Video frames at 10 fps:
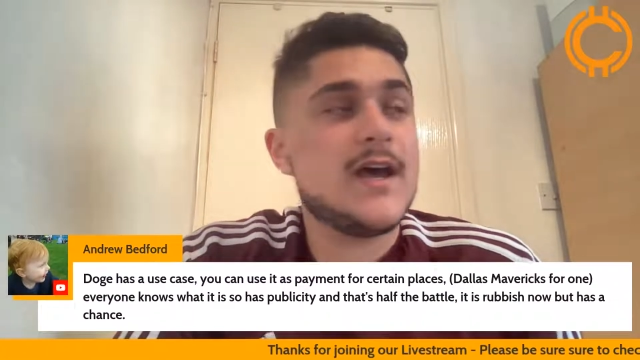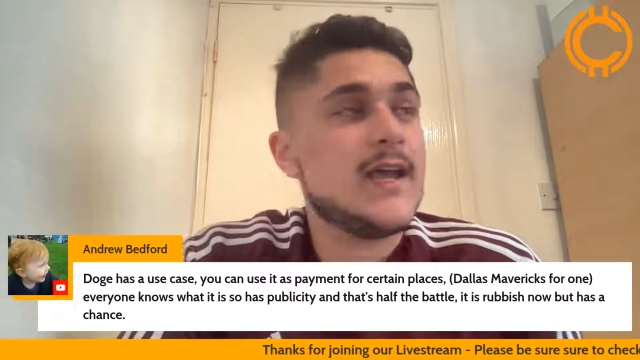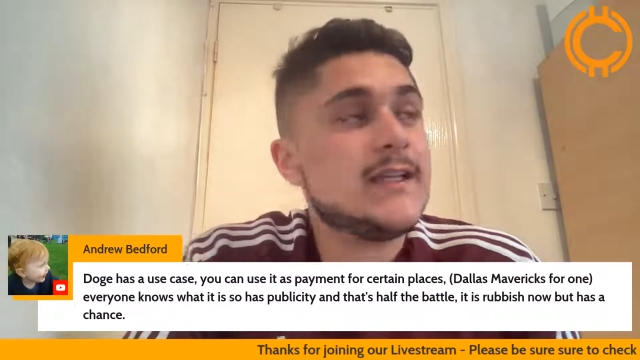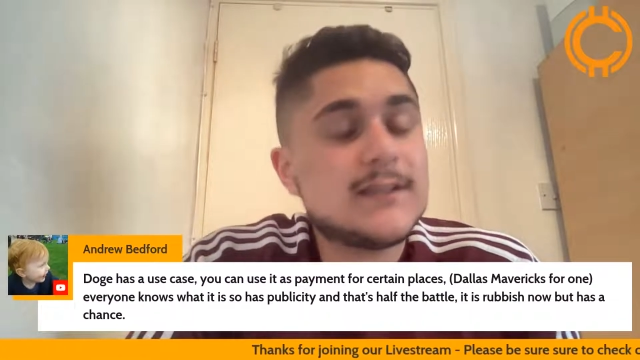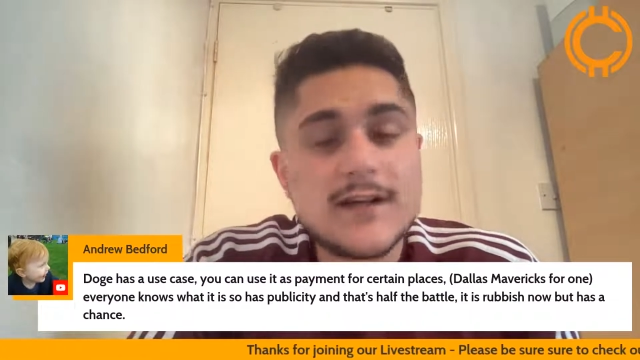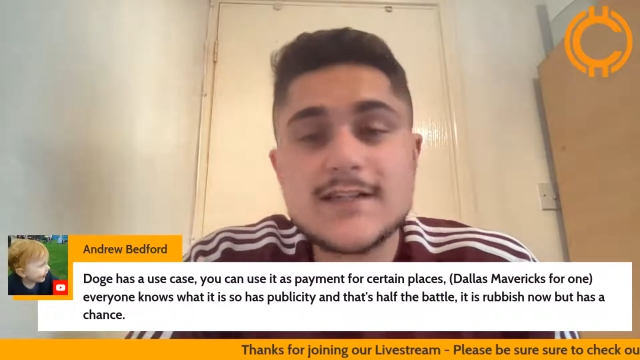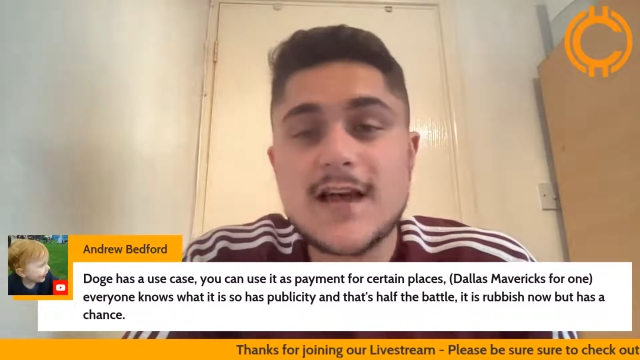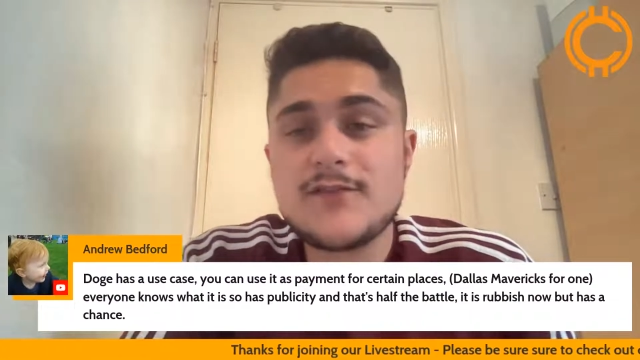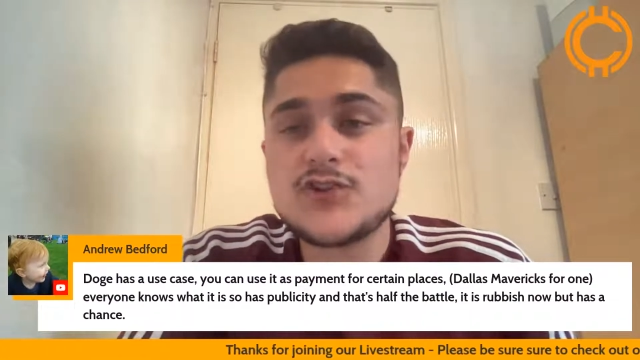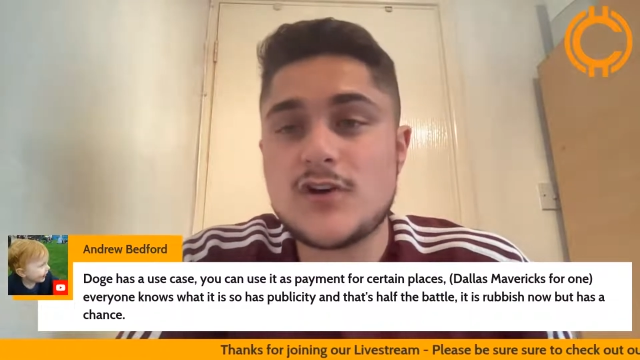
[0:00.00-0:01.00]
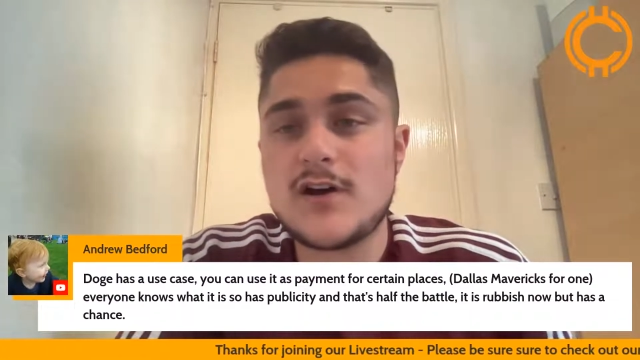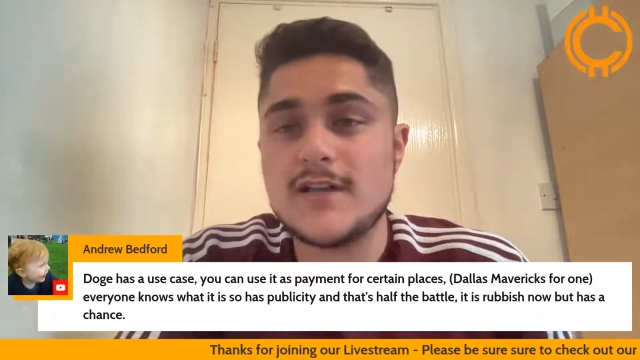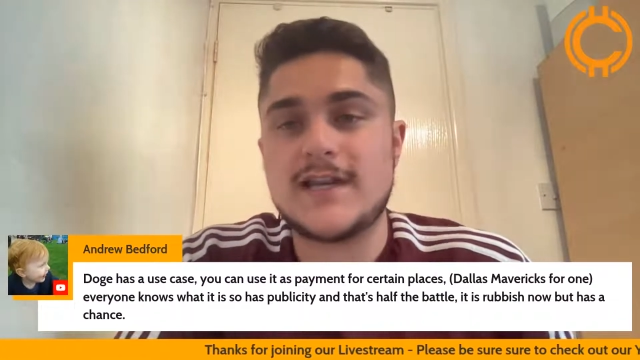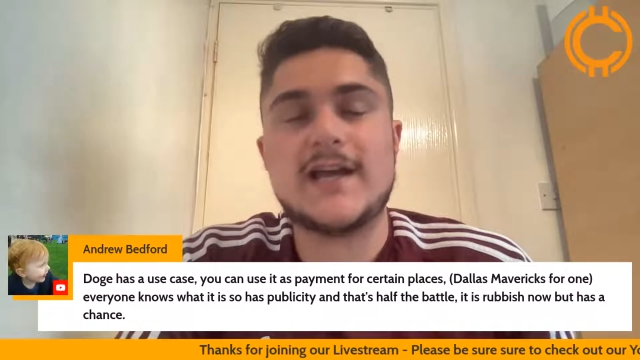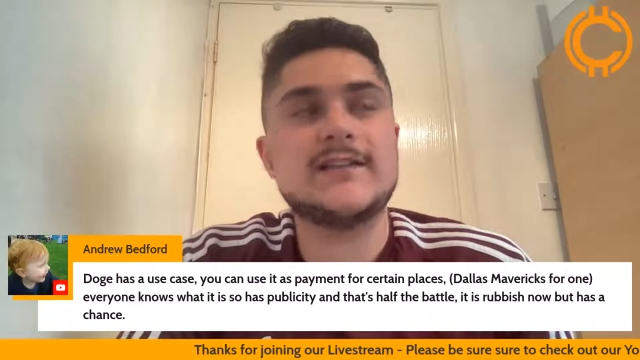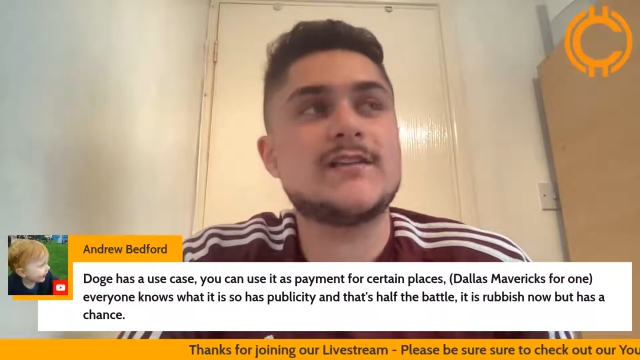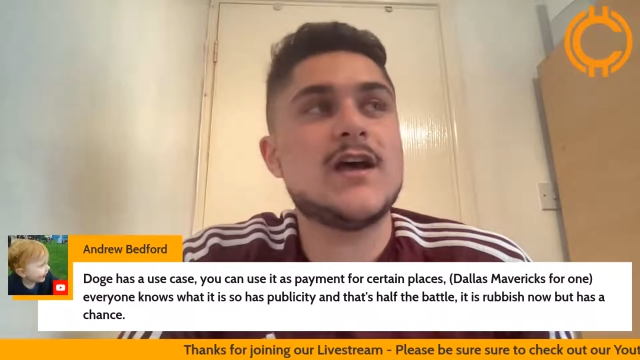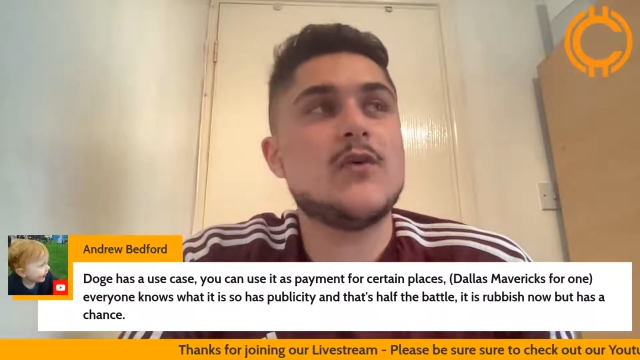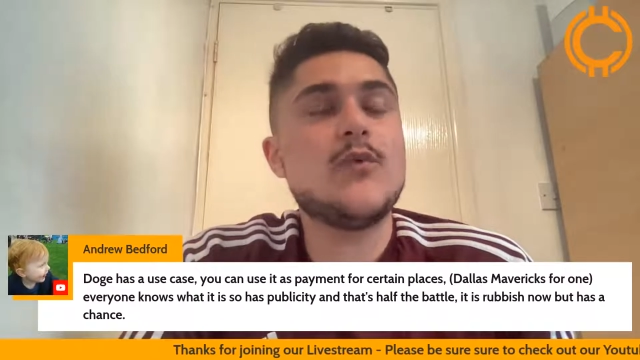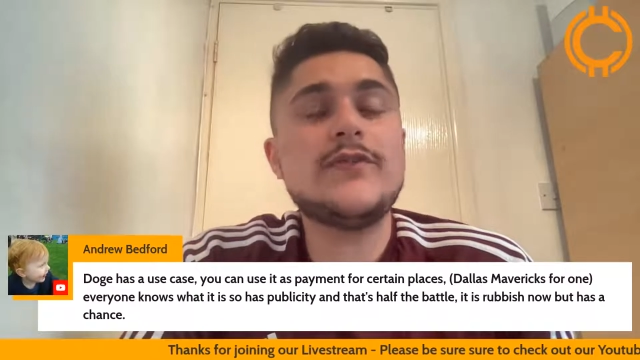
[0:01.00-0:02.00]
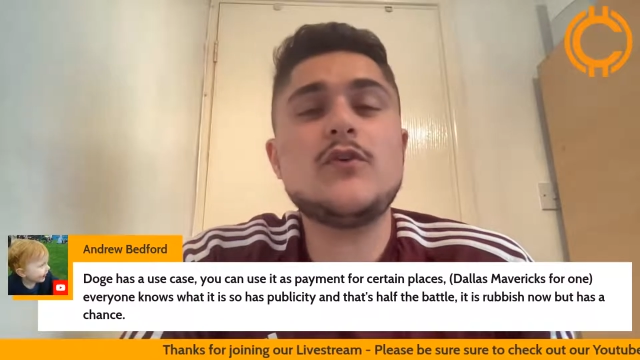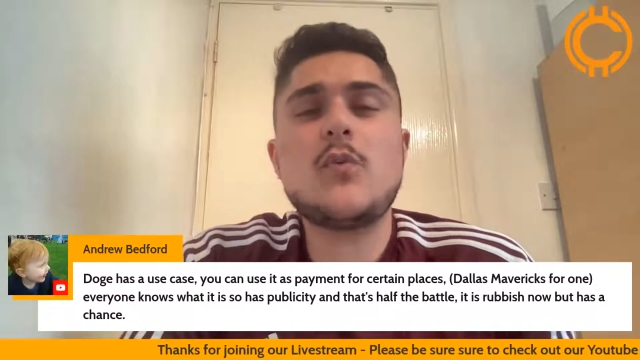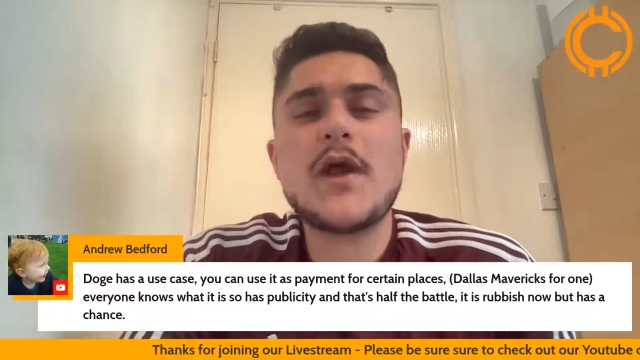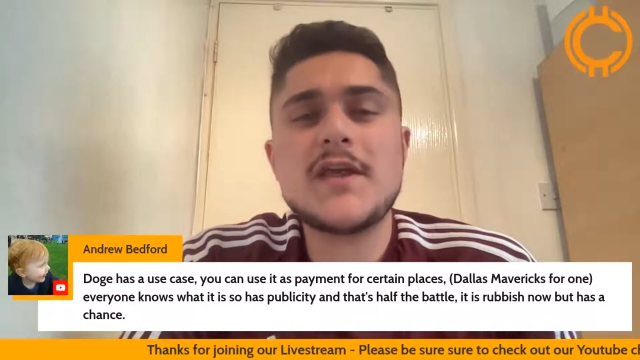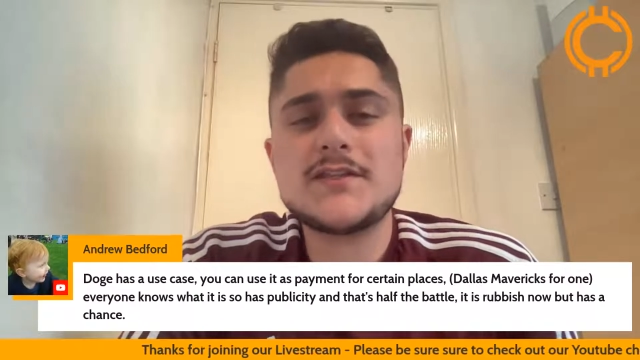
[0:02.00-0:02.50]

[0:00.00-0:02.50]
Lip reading: It does have a chance. And with the way